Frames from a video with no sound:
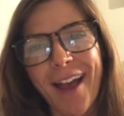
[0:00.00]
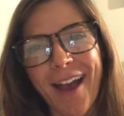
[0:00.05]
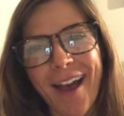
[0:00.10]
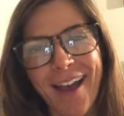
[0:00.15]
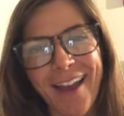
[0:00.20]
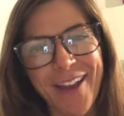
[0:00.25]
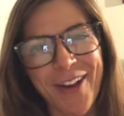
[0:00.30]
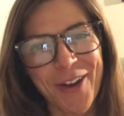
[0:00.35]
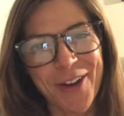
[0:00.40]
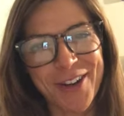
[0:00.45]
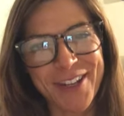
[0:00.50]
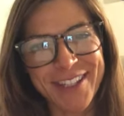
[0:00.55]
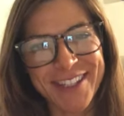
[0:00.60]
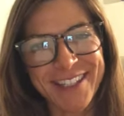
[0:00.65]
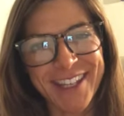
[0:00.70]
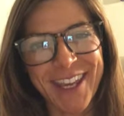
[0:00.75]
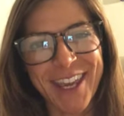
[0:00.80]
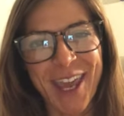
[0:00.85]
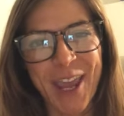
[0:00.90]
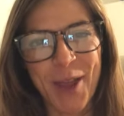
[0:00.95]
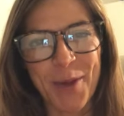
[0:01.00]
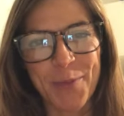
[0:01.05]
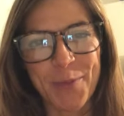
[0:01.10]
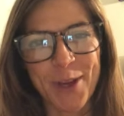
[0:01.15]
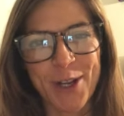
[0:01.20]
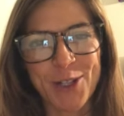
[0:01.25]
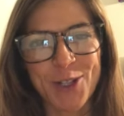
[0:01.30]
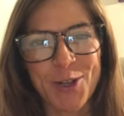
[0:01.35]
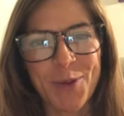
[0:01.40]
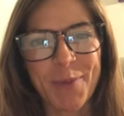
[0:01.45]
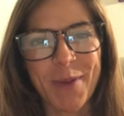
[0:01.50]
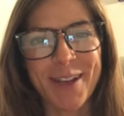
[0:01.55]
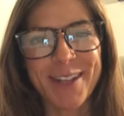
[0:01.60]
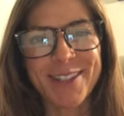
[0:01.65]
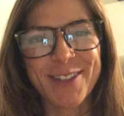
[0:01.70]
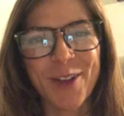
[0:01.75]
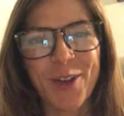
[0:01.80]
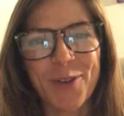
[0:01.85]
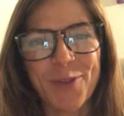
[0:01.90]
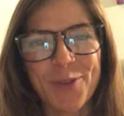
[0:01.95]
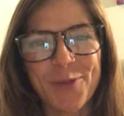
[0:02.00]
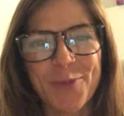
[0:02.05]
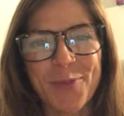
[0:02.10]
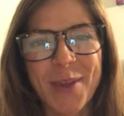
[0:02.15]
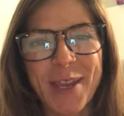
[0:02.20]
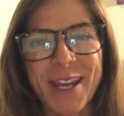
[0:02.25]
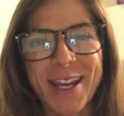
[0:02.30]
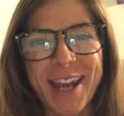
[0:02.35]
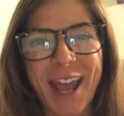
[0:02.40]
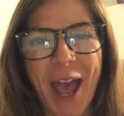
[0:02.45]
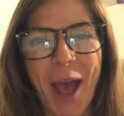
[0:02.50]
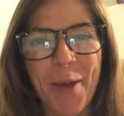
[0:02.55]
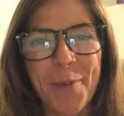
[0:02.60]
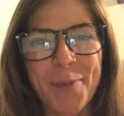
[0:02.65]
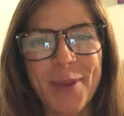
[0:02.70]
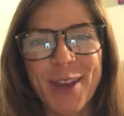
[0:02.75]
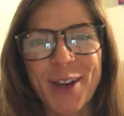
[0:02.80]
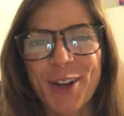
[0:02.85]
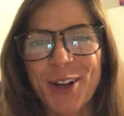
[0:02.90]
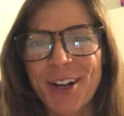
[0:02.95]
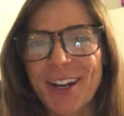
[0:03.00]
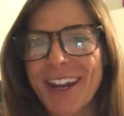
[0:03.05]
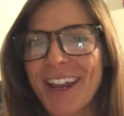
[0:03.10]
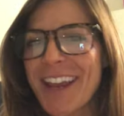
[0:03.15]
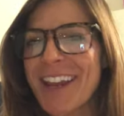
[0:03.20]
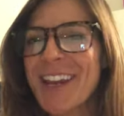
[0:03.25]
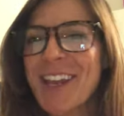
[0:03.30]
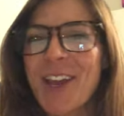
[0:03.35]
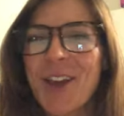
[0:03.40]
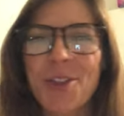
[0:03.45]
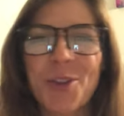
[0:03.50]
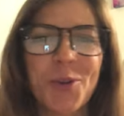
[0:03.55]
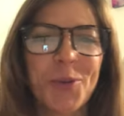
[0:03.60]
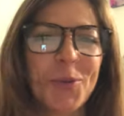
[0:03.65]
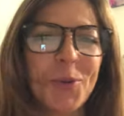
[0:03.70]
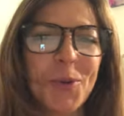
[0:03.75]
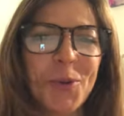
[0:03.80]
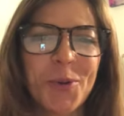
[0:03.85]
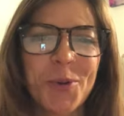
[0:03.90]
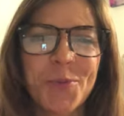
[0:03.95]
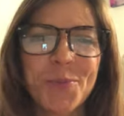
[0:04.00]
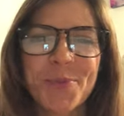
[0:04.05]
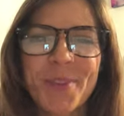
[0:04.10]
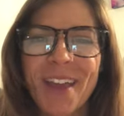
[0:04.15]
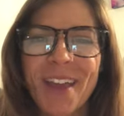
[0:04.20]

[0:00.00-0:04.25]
I honestly can't picture myself being happier in any other role.